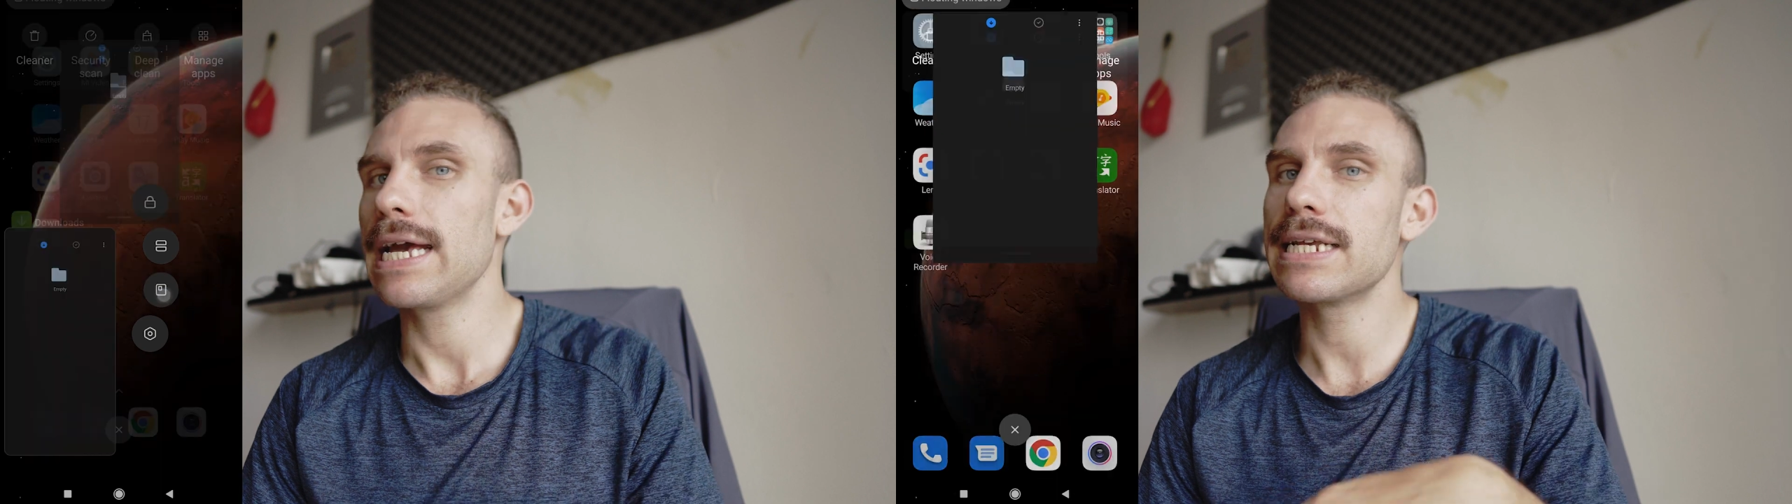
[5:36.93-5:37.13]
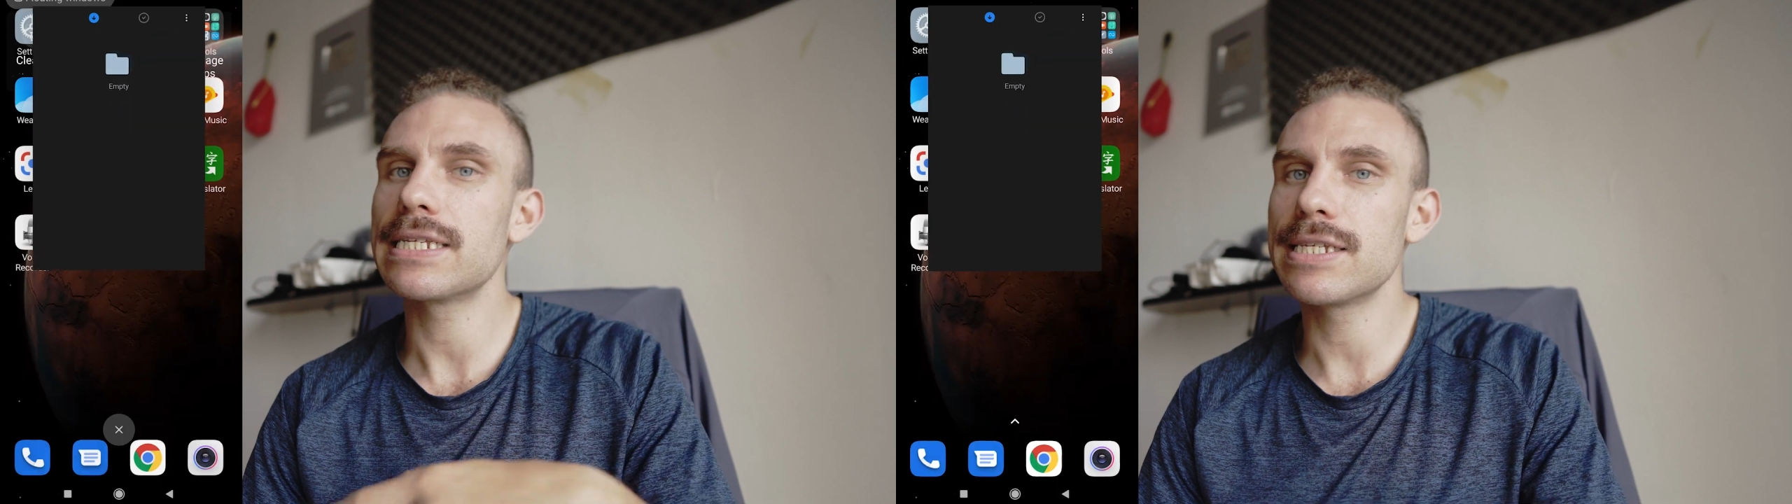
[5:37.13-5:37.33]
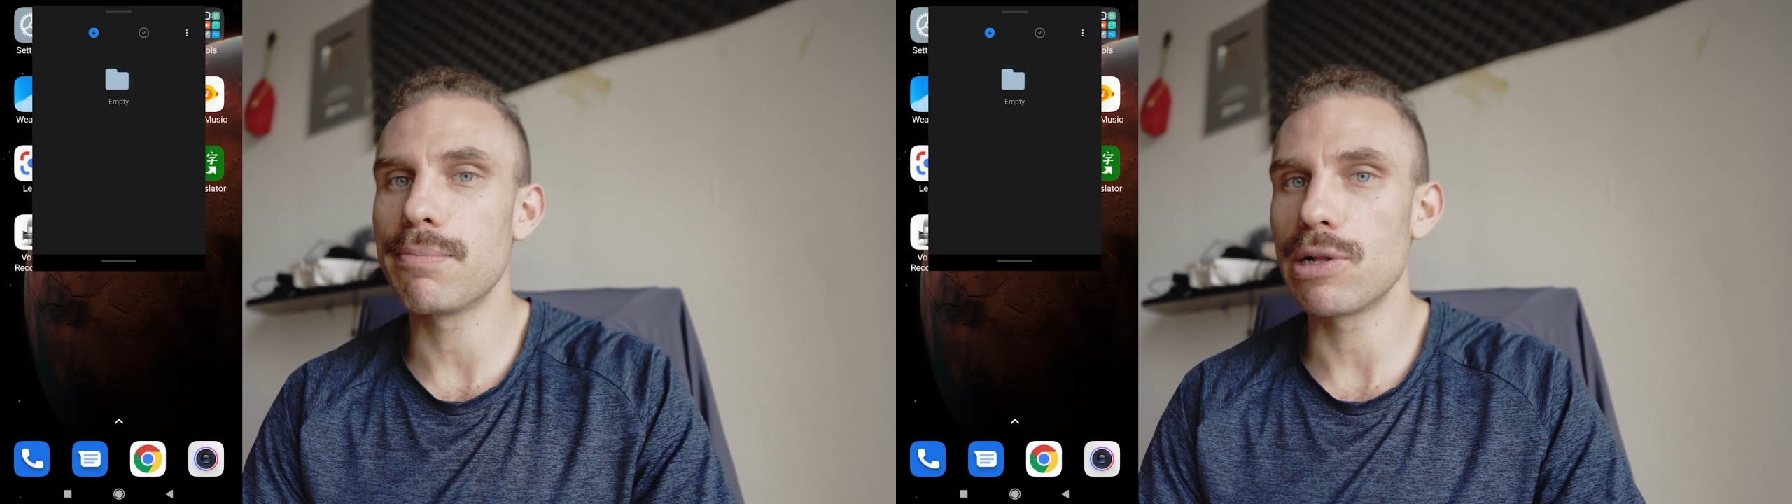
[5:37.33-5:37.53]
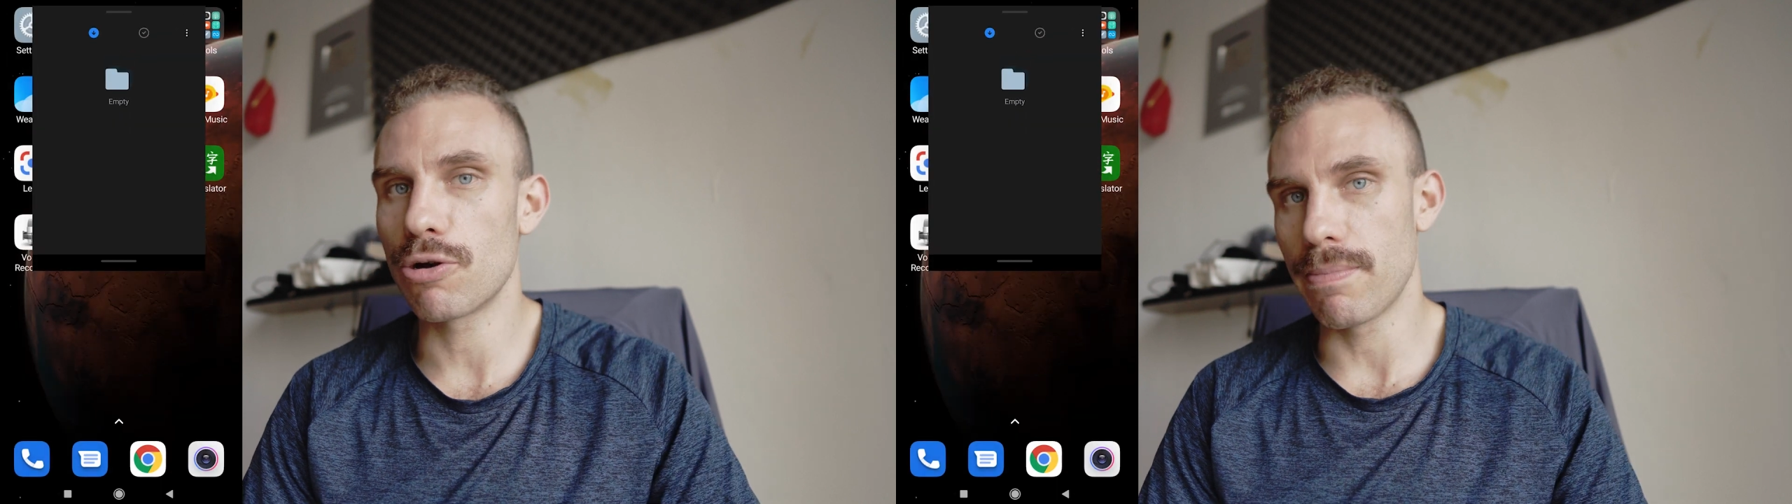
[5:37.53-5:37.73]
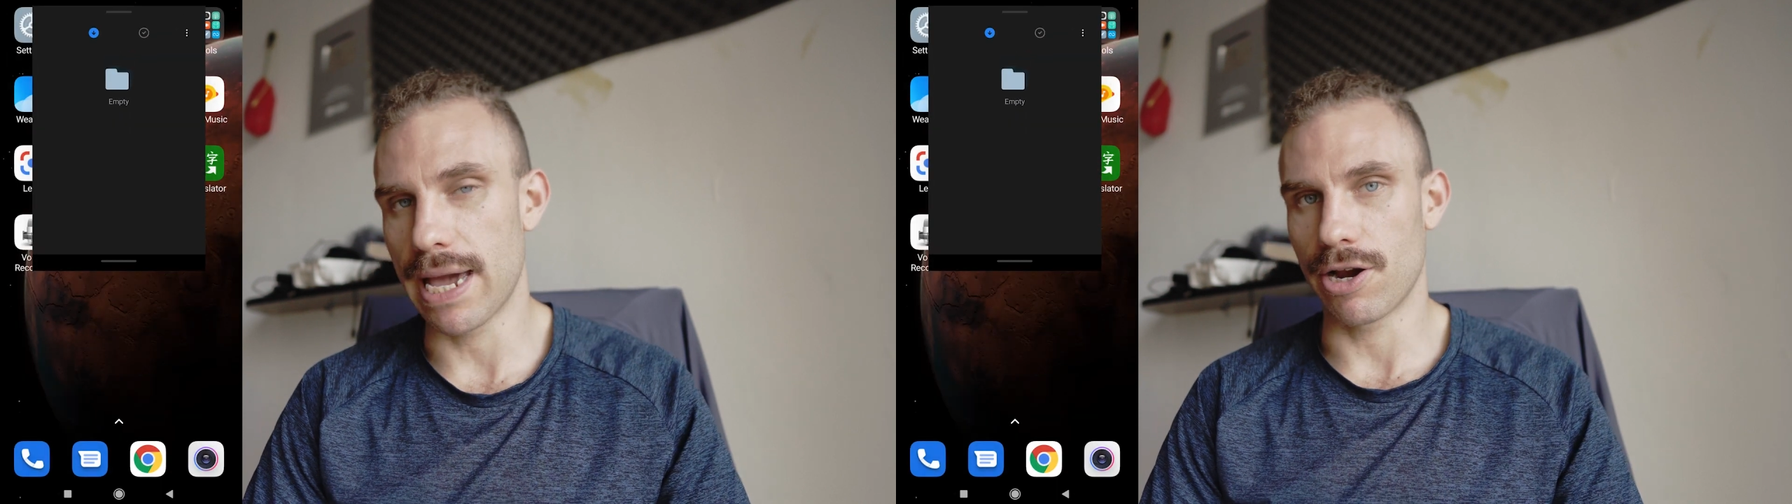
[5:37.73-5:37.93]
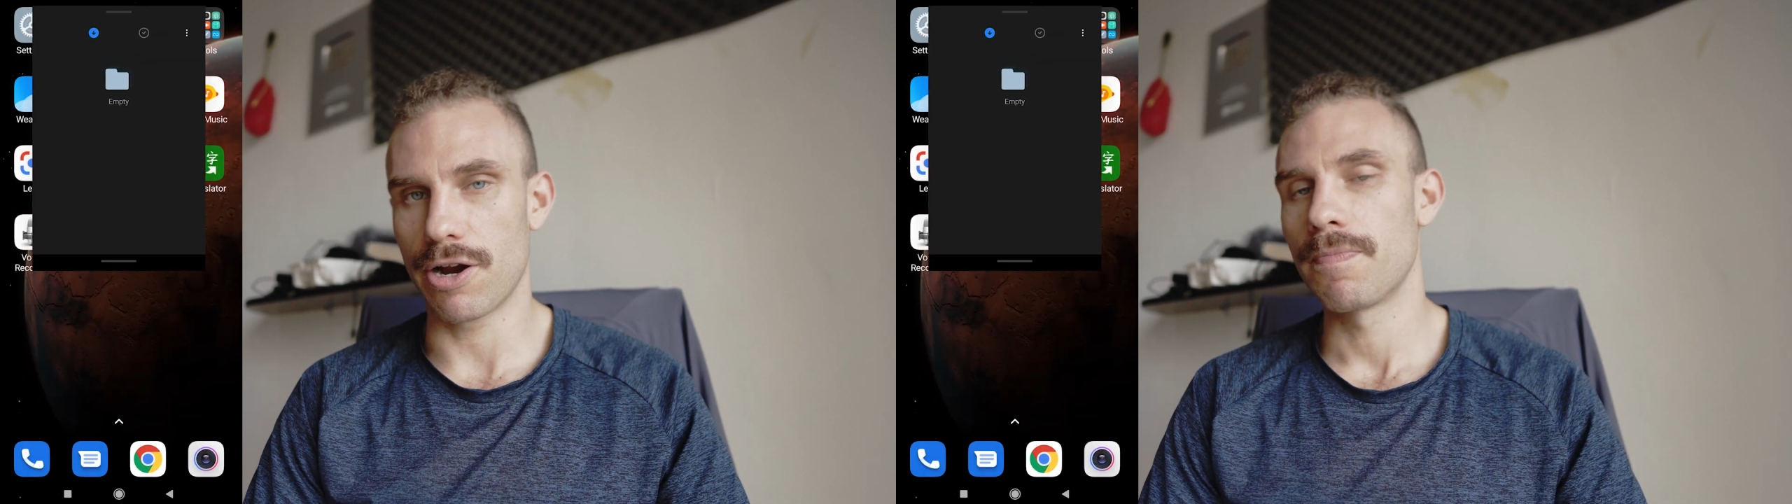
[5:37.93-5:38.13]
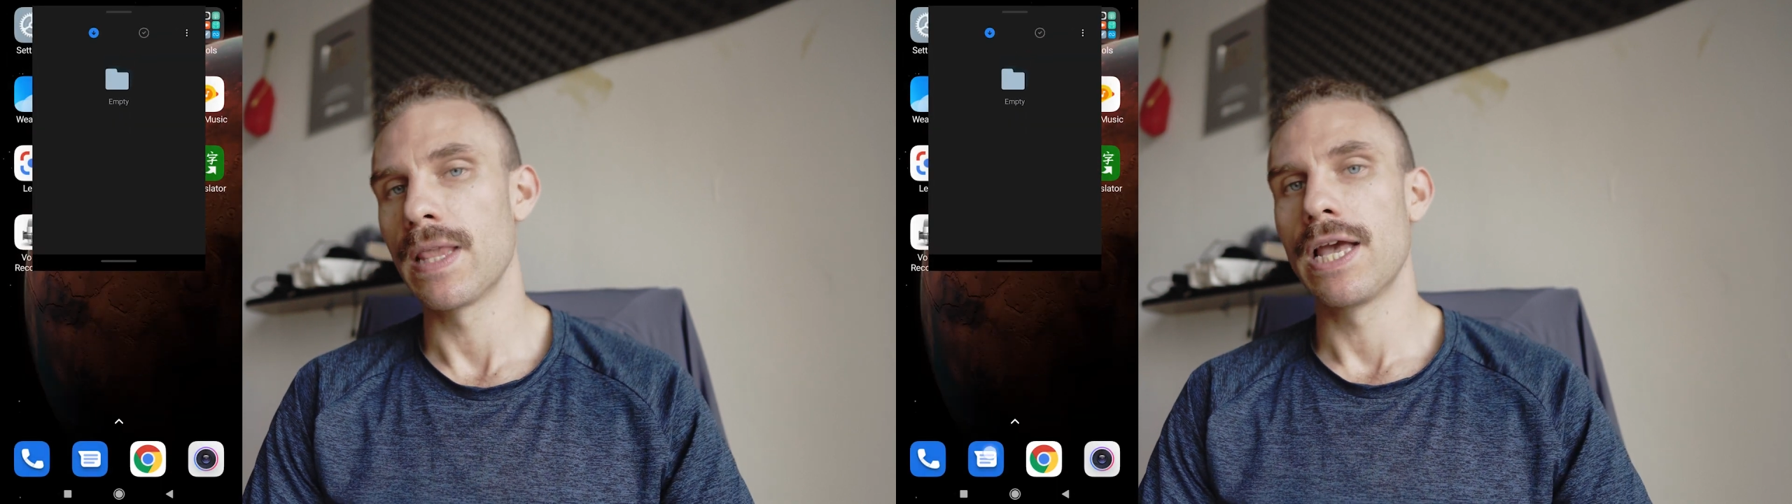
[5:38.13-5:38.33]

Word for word: in a similar manner.